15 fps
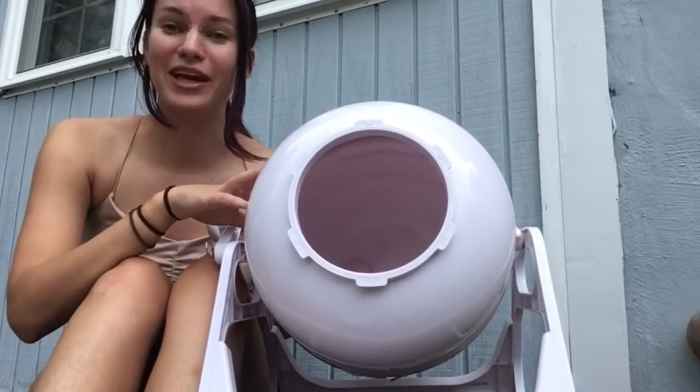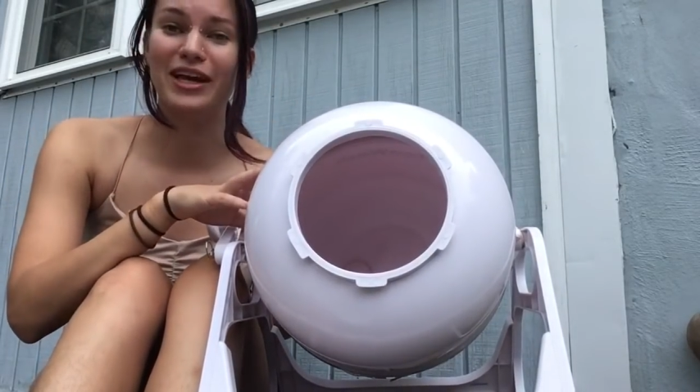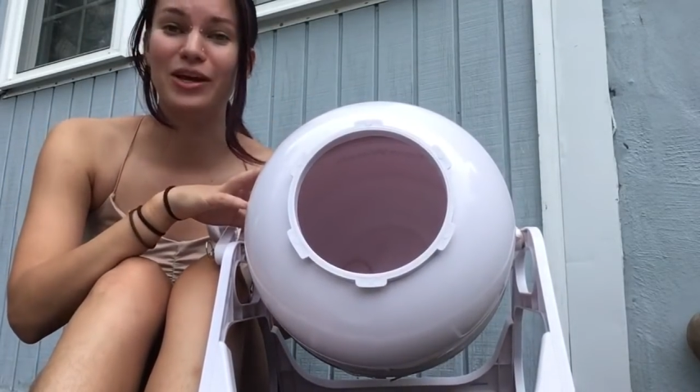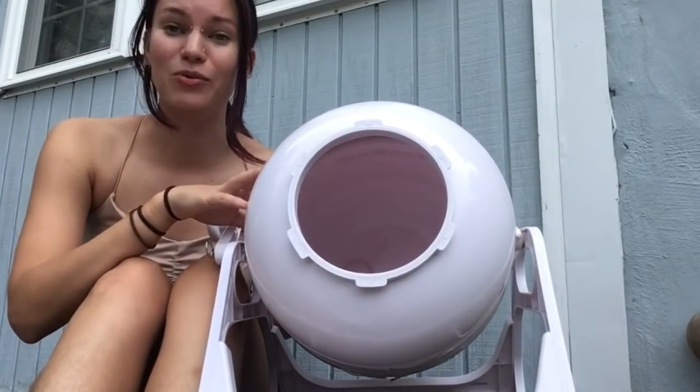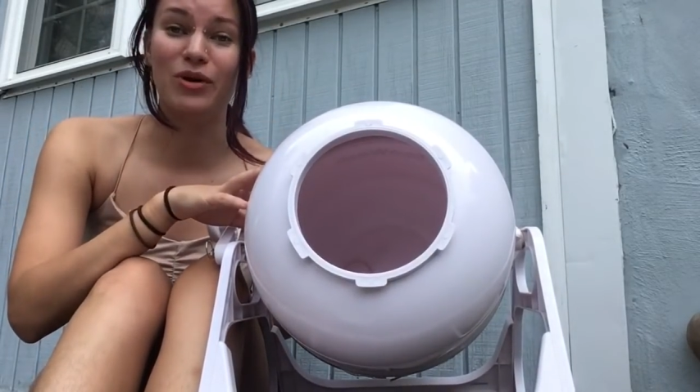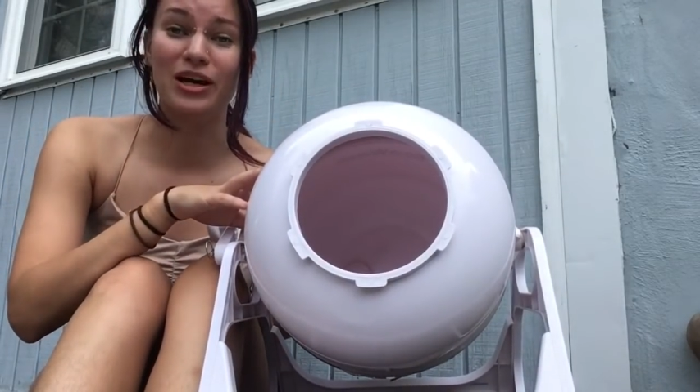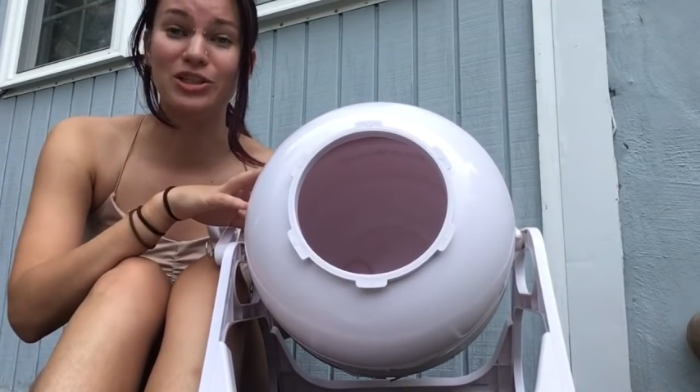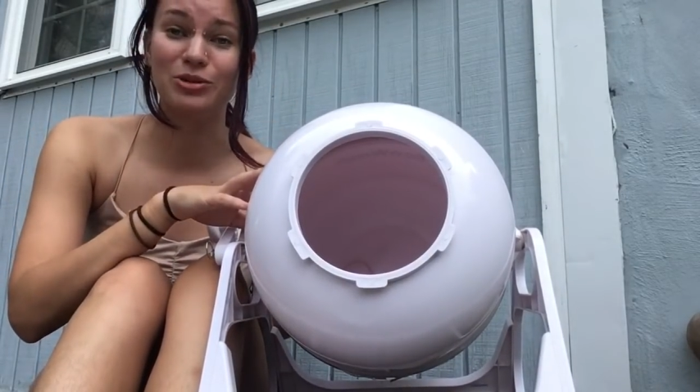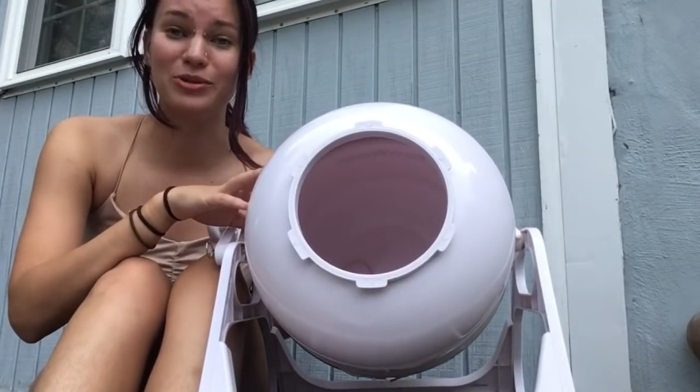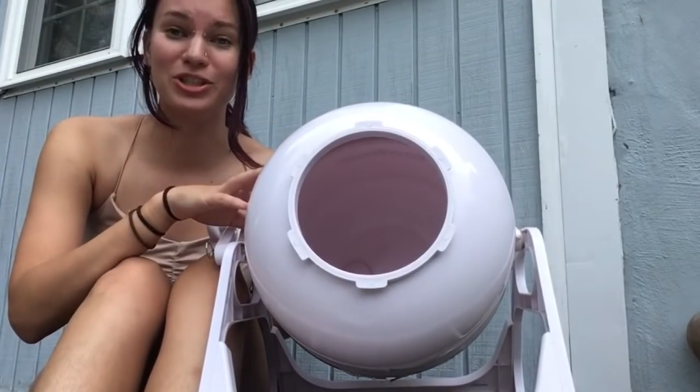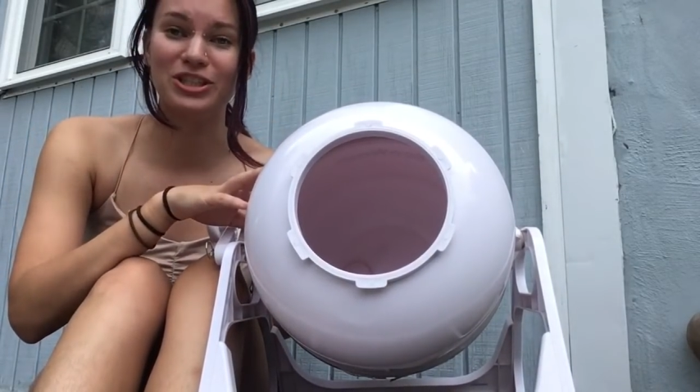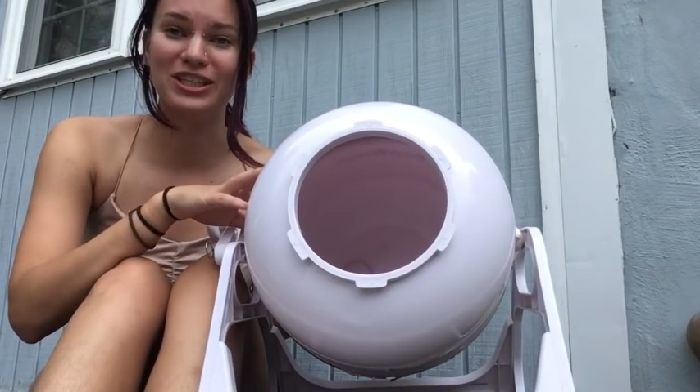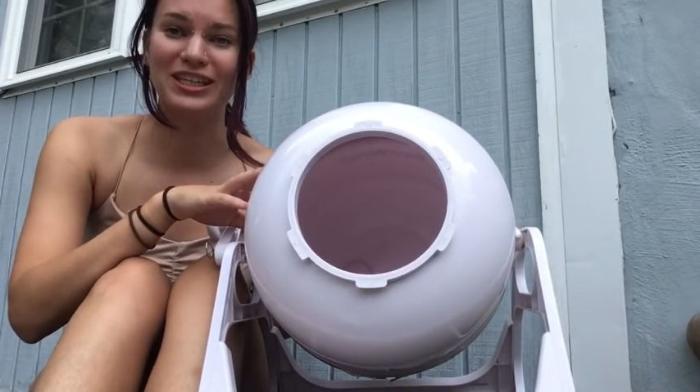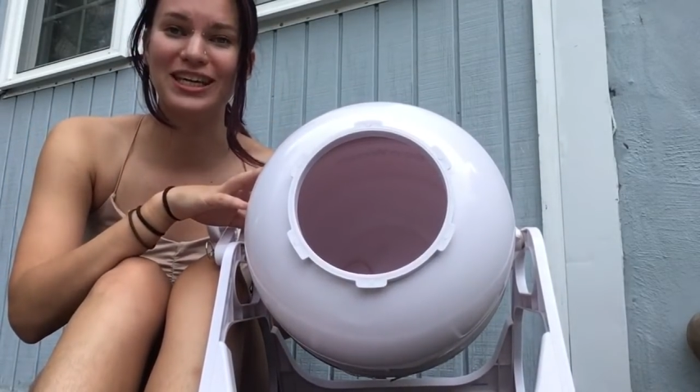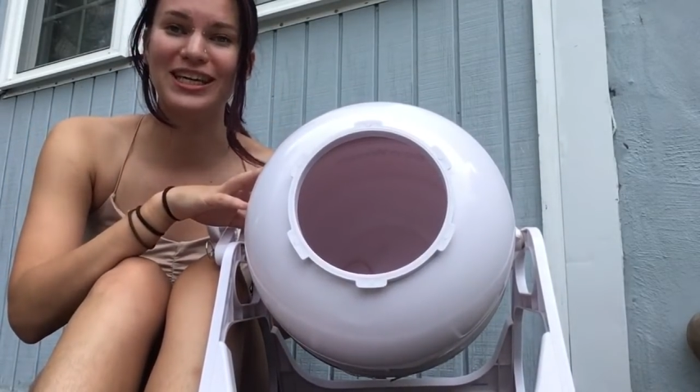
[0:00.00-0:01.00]
a washing
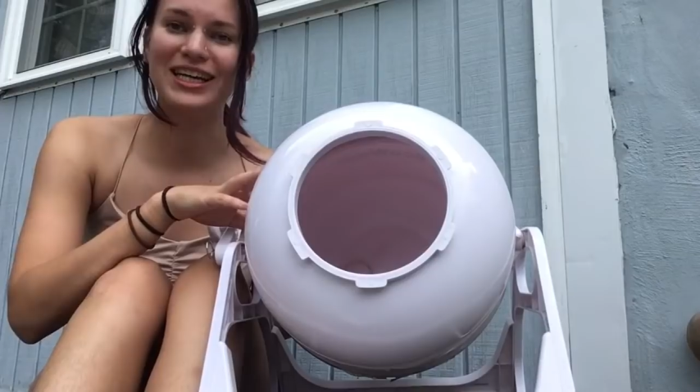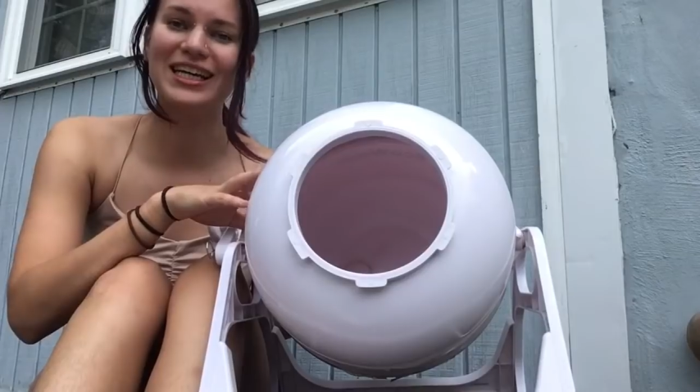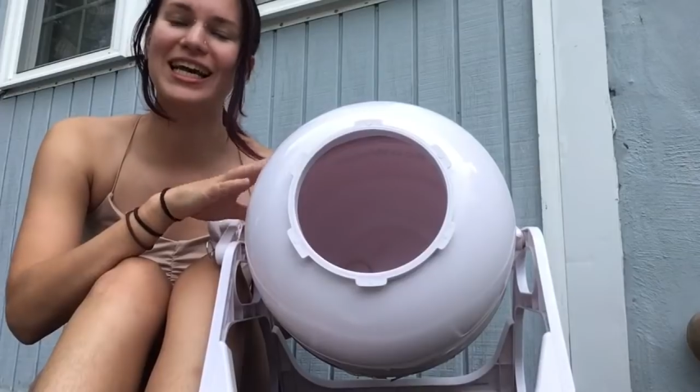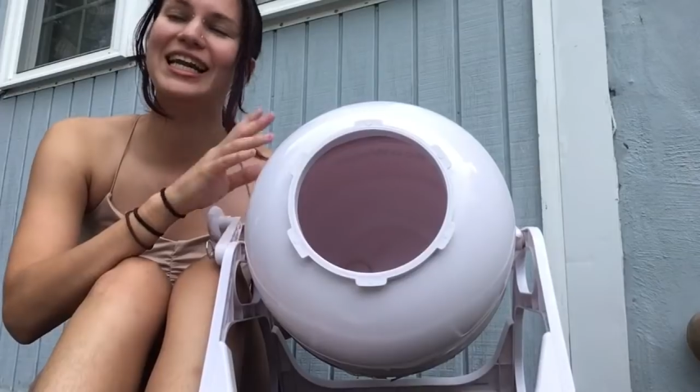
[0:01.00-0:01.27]
machine in it,